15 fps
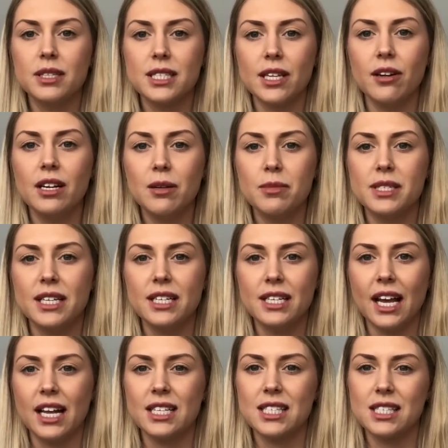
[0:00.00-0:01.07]
So Liberty
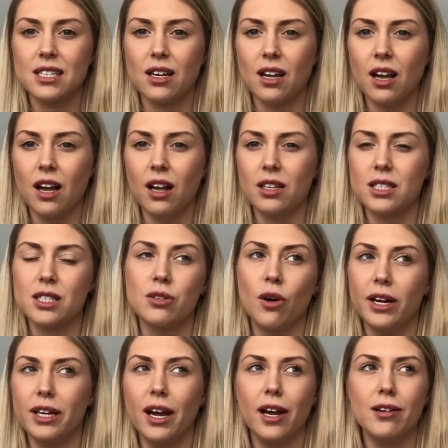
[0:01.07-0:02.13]
gets a
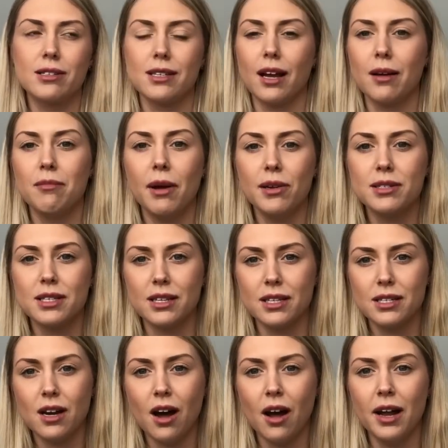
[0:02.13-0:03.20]
snotty nose like most of the
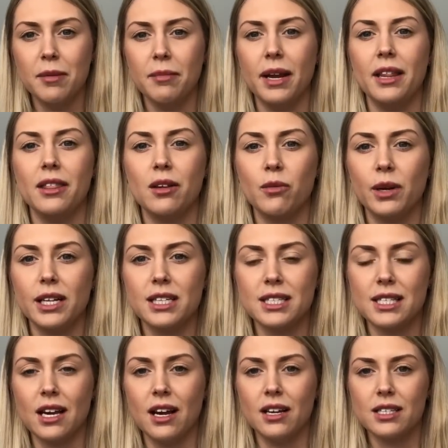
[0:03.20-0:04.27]
time in the
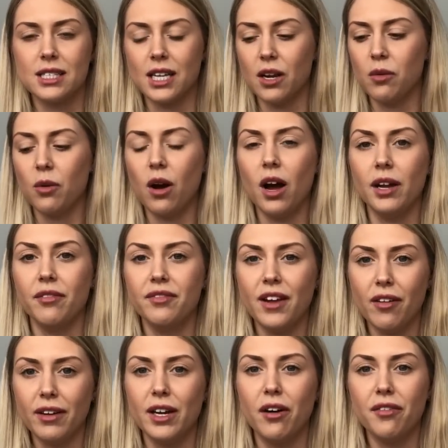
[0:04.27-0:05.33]
winter, so I
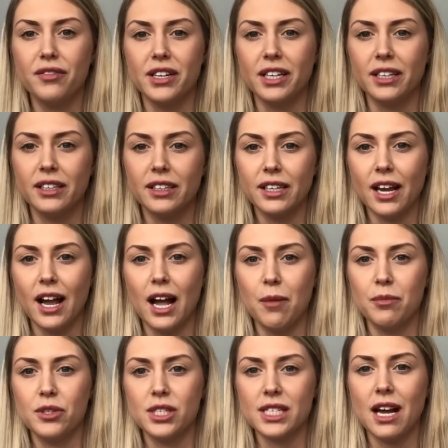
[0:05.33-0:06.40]
very often
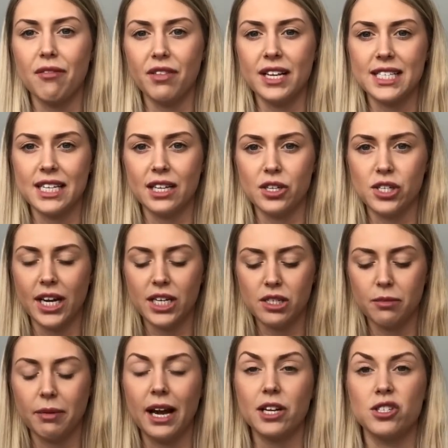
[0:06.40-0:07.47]
just have this in the
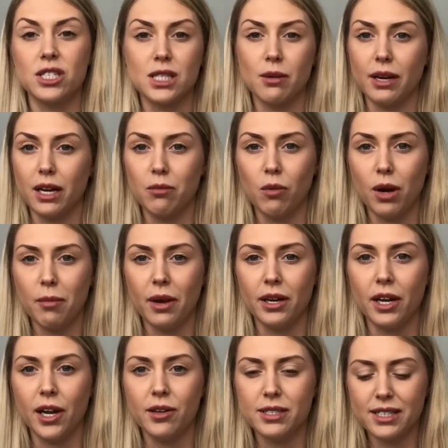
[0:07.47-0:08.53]
changing bag just so I can wipe her
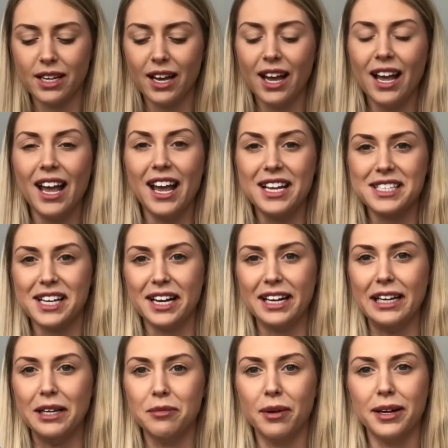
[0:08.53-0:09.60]
nose. It is a
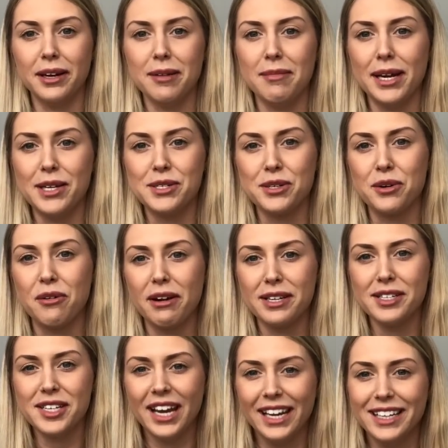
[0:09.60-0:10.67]
clean one. I made sure I
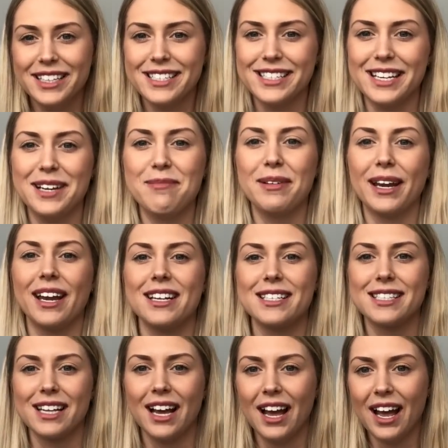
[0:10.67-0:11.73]
changed it
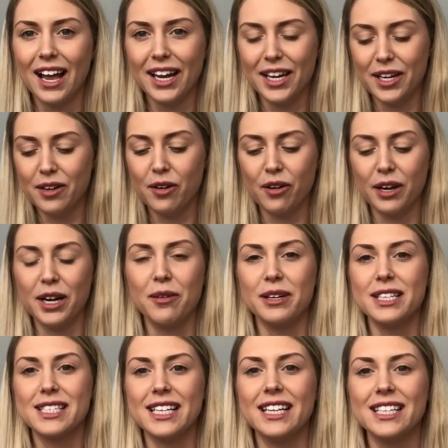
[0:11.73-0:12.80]
because you're not going to
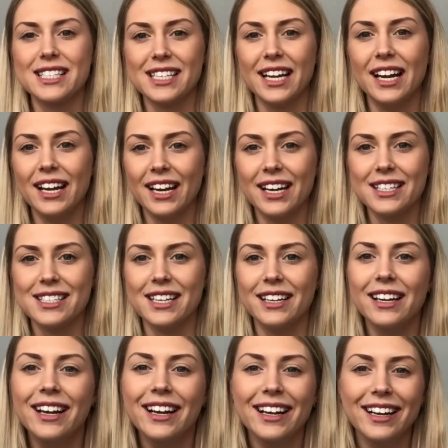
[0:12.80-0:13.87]
want to see the state it gets
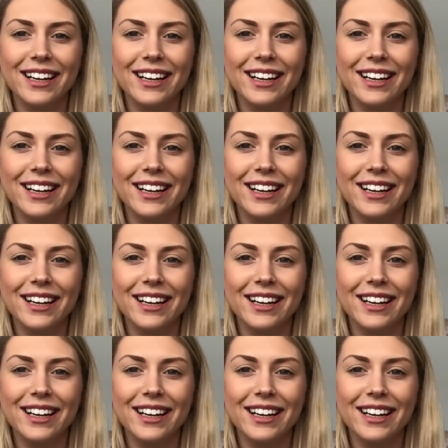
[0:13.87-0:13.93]
in.